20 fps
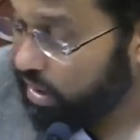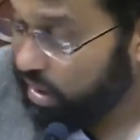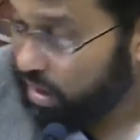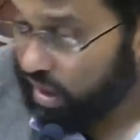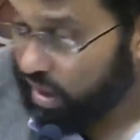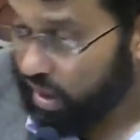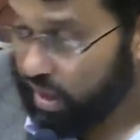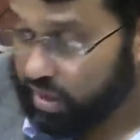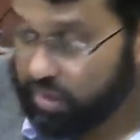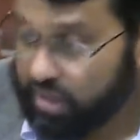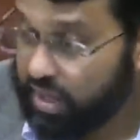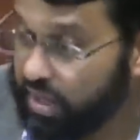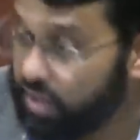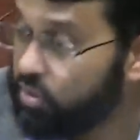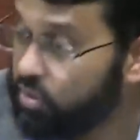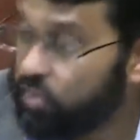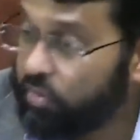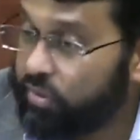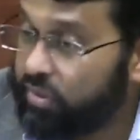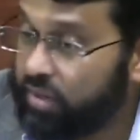And they
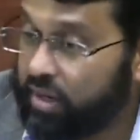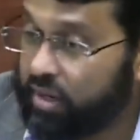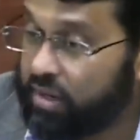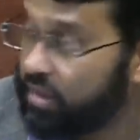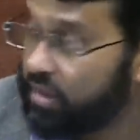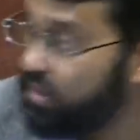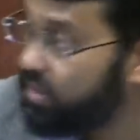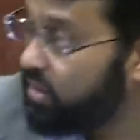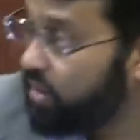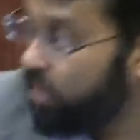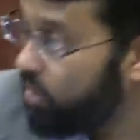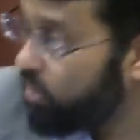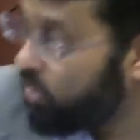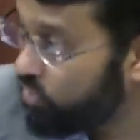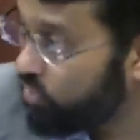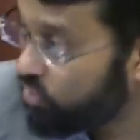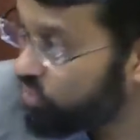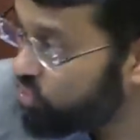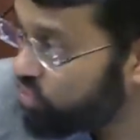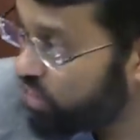don't think that their
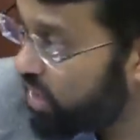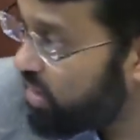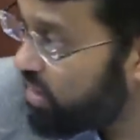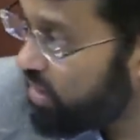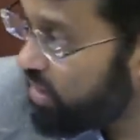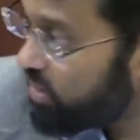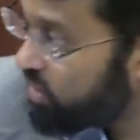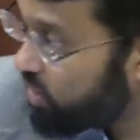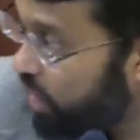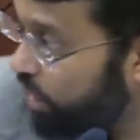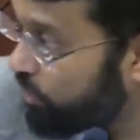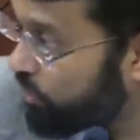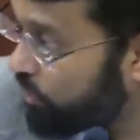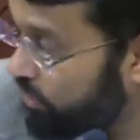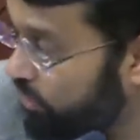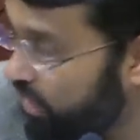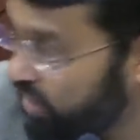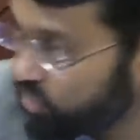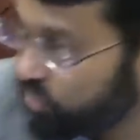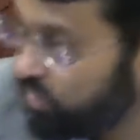Christianity is
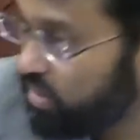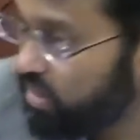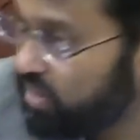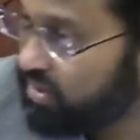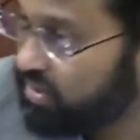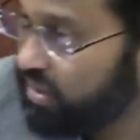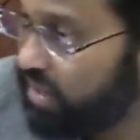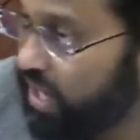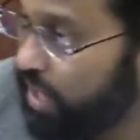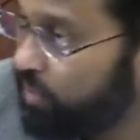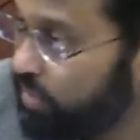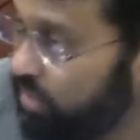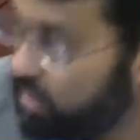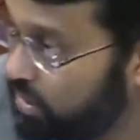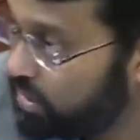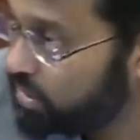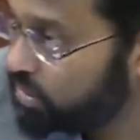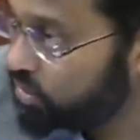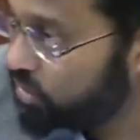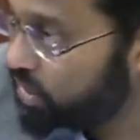compromised when they say Happy
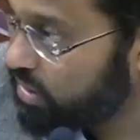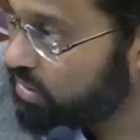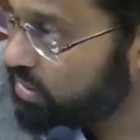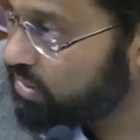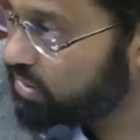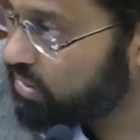Eid to us.